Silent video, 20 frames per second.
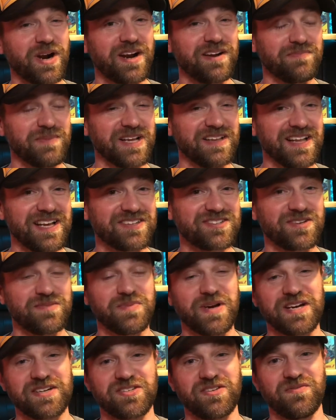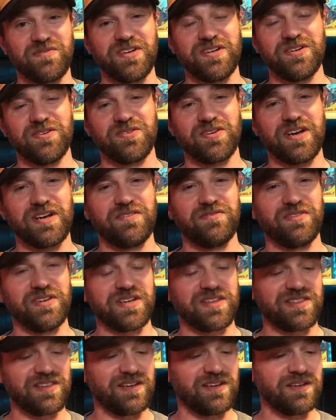my last unboxing video kind of
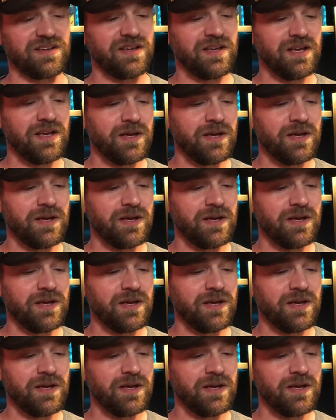like the